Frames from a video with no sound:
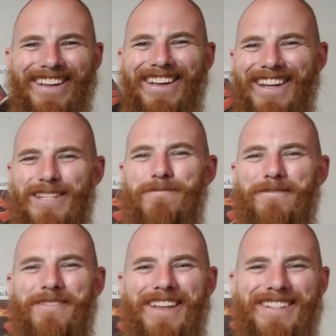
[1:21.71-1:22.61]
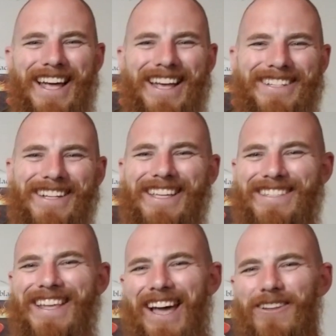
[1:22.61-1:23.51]
He has been fantastic.
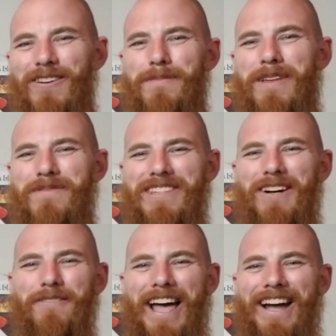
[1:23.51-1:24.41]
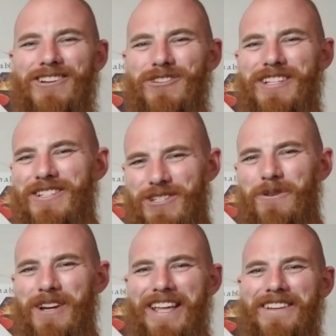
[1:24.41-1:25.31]
Skallagrim himself actually
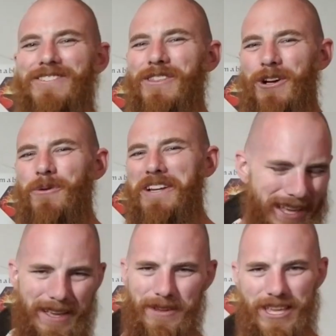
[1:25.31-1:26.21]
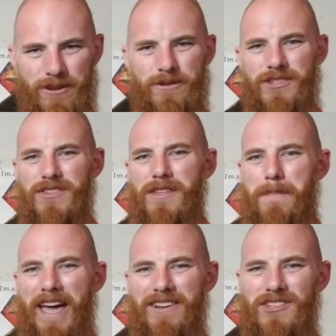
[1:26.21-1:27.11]
donated to the Quest. He uses the
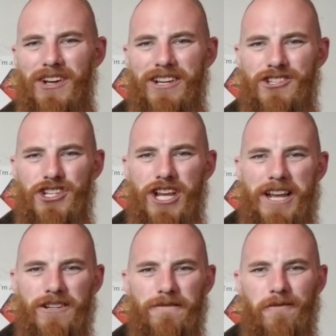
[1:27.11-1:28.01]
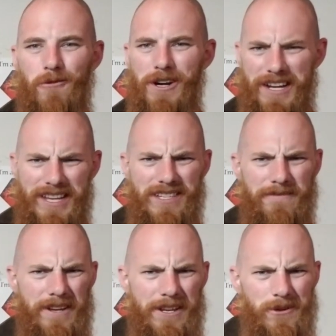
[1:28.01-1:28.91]
Panasonic GH4 and
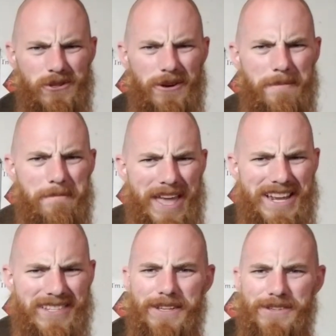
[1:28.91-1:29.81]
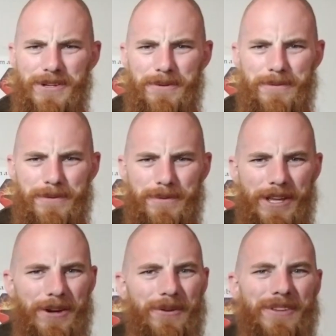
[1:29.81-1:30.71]
his videos are amazing. So
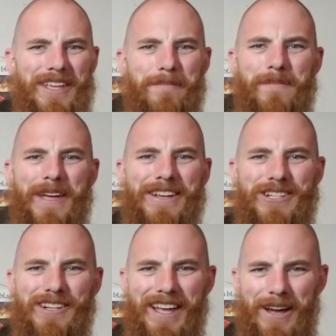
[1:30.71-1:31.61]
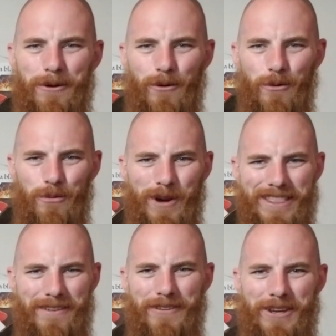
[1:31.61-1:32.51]
we can only imagine how
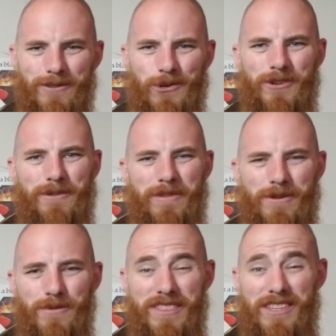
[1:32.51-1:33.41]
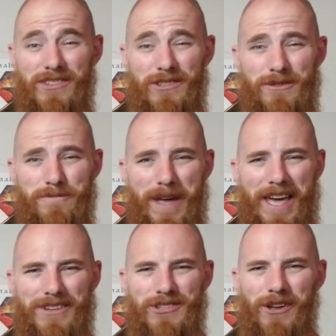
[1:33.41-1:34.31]
great the video is going to be with this new
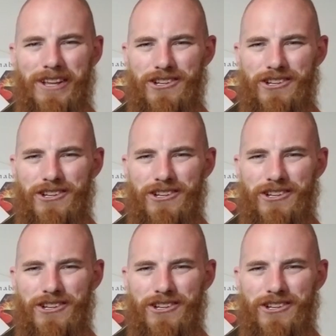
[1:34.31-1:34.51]
Panasonic